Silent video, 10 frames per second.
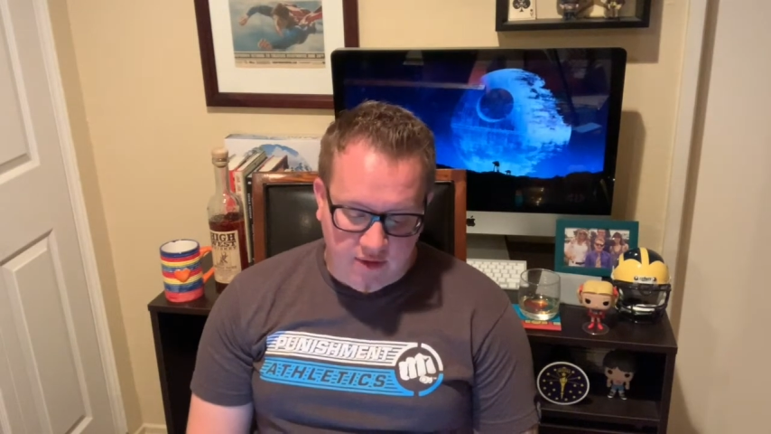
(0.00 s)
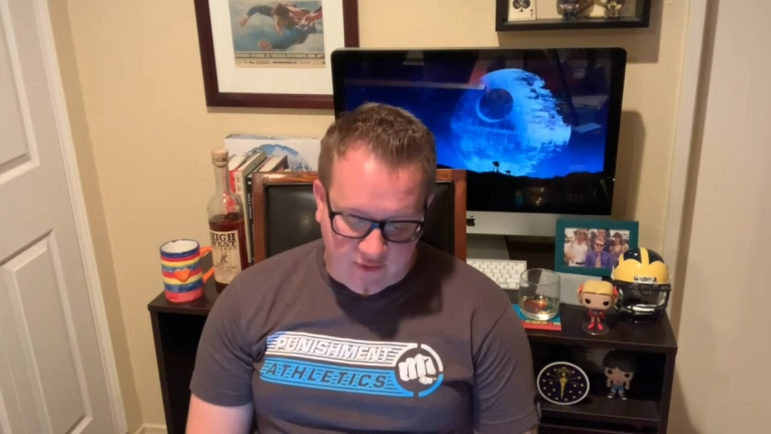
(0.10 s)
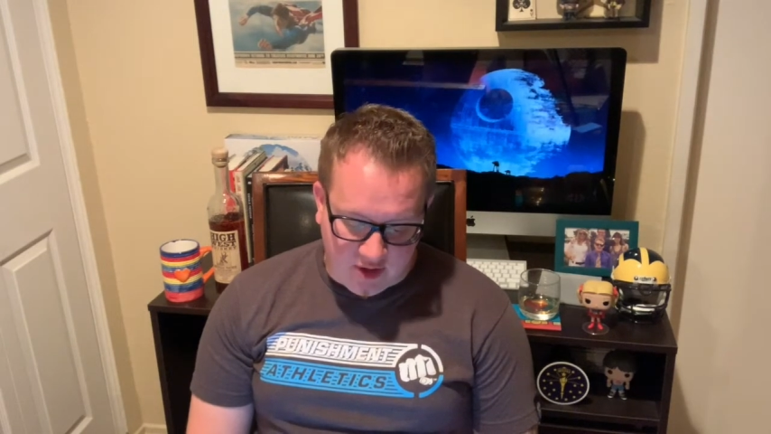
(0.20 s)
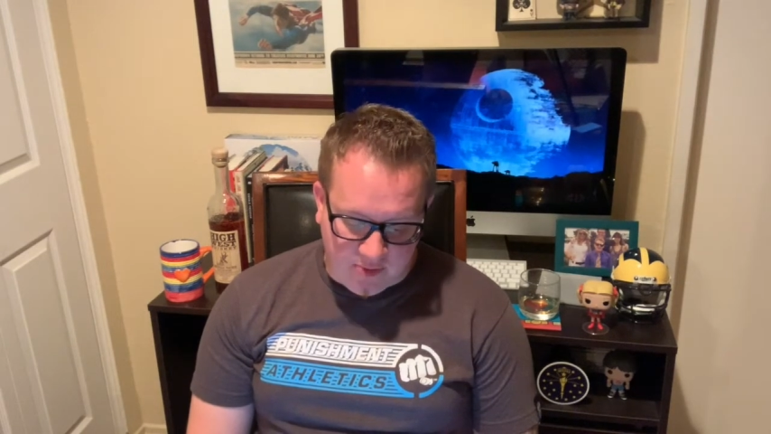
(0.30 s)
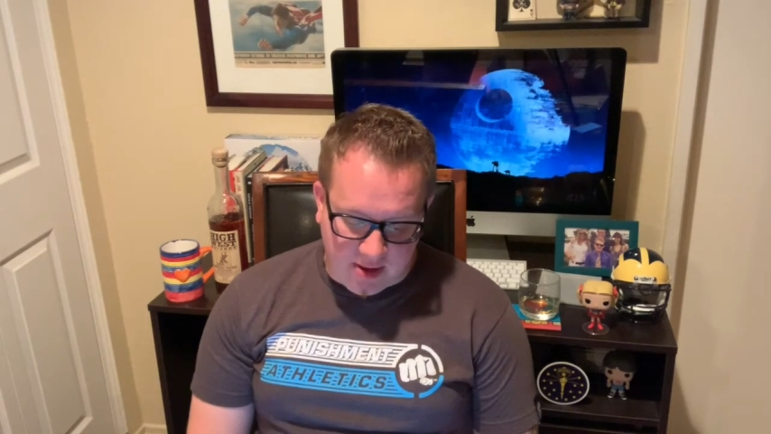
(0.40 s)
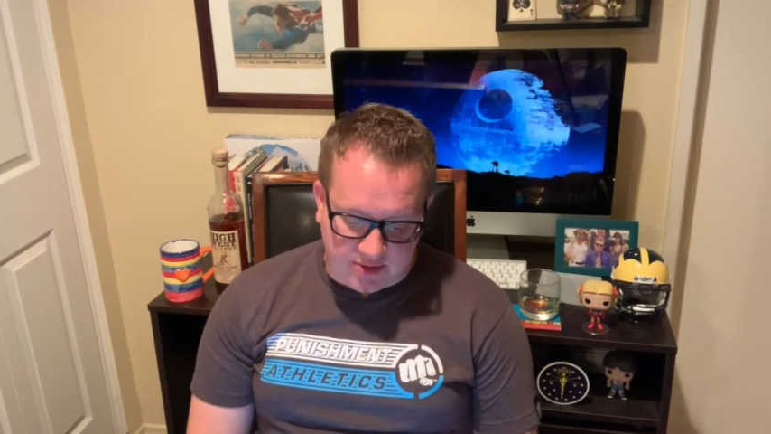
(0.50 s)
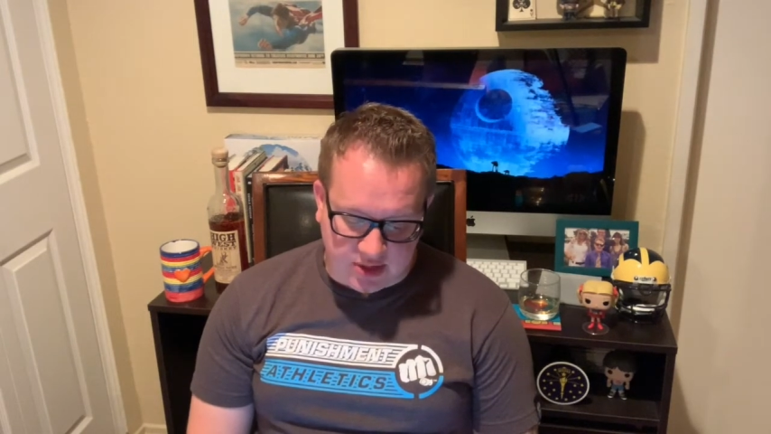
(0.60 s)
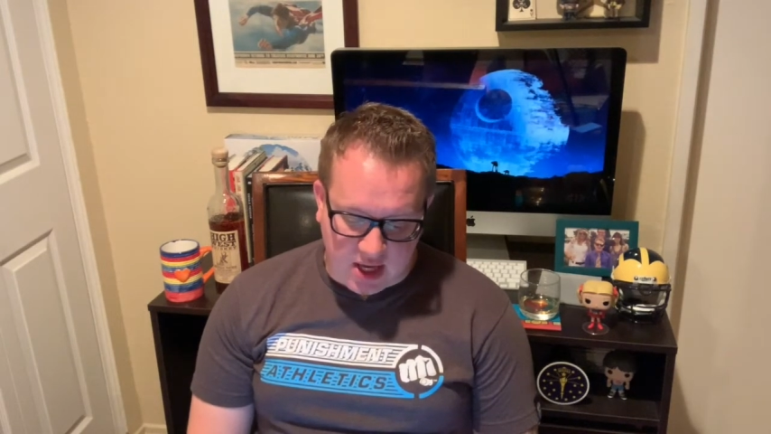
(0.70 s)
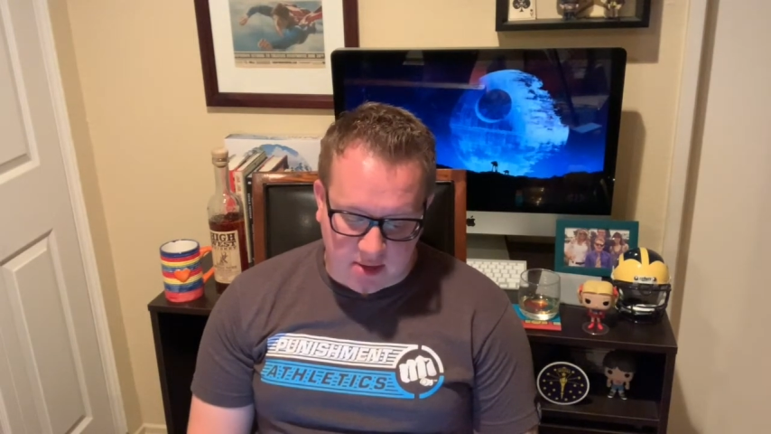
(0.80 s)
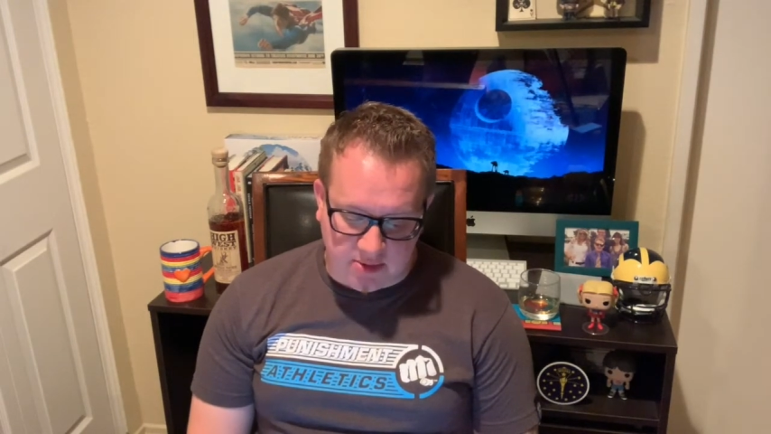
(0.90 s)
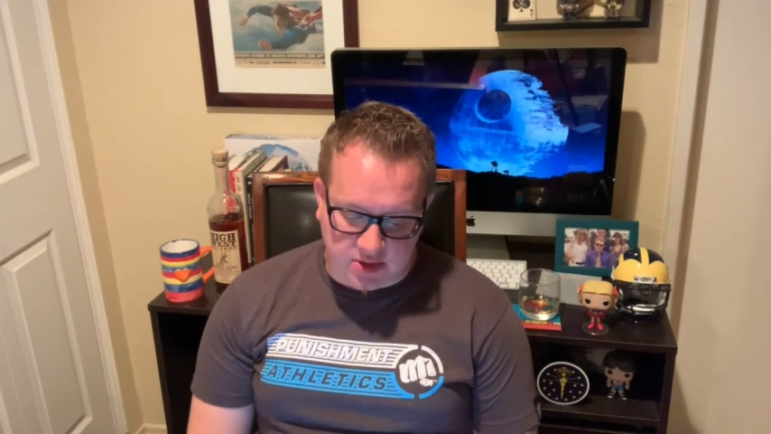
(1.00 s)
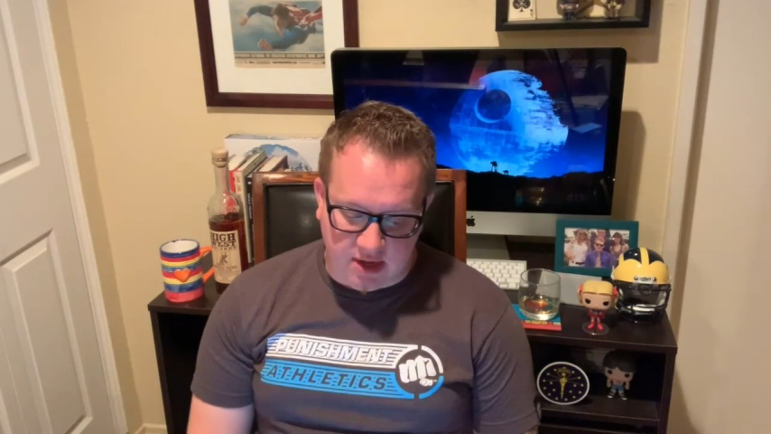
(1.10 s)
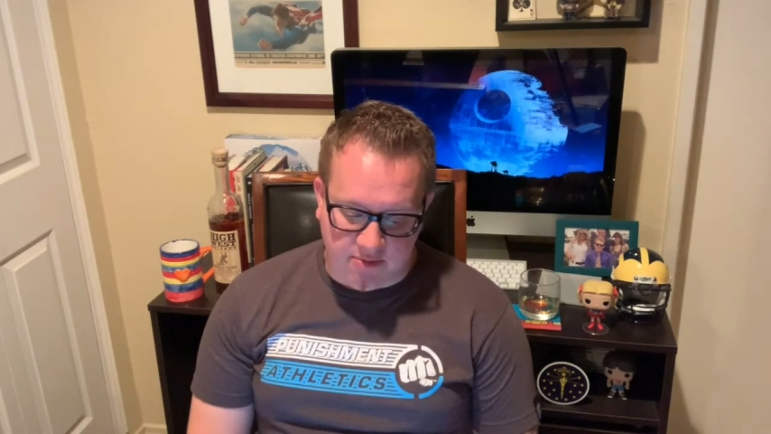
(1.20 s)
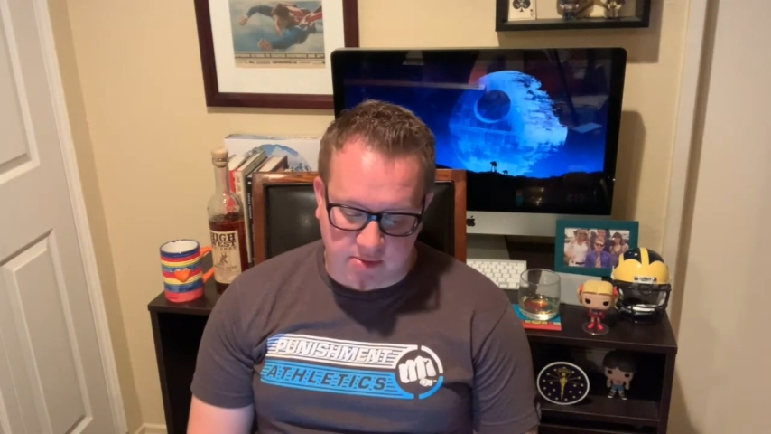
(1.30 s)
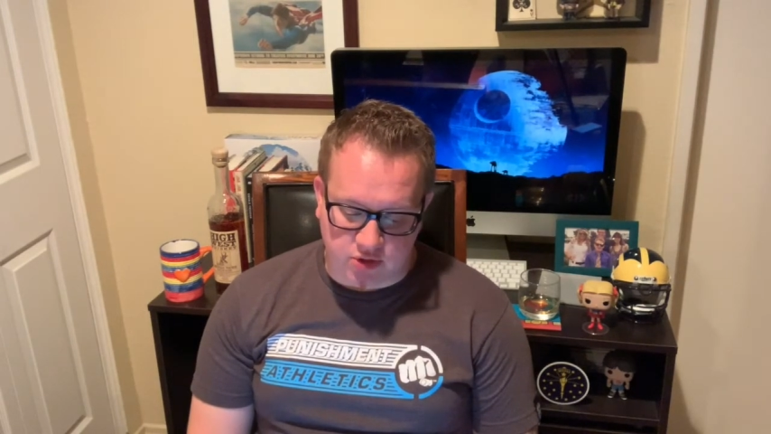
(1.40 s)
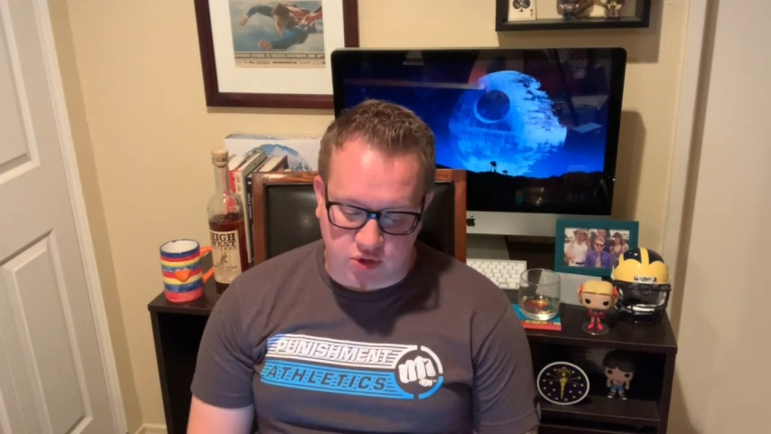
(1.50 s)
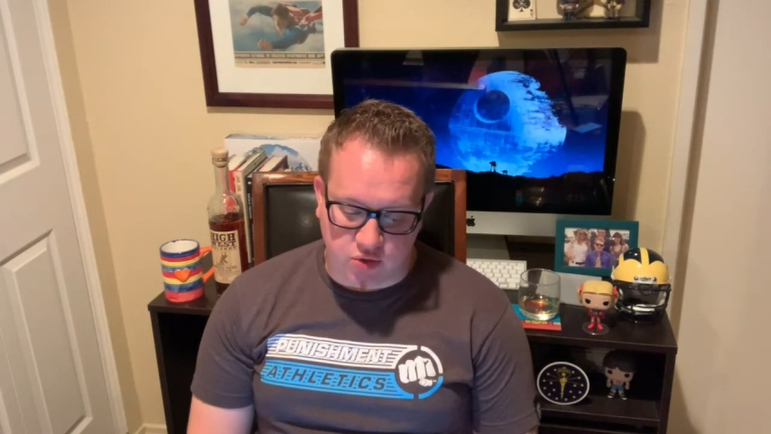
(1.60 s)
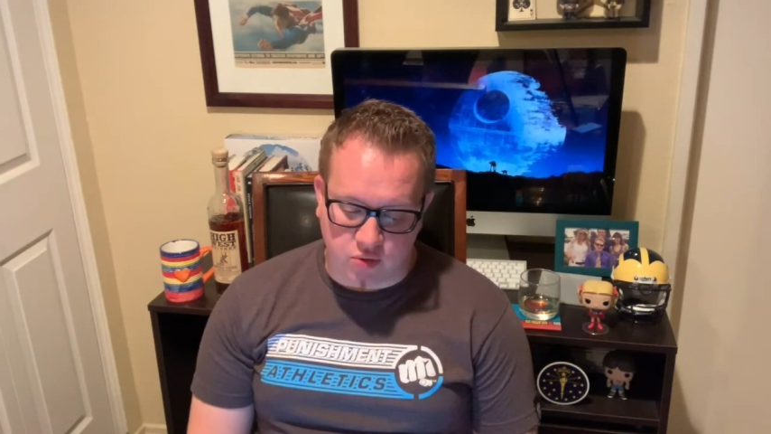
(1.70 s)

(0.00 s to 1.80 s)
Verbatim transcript: Faith Baptist Academy staff members who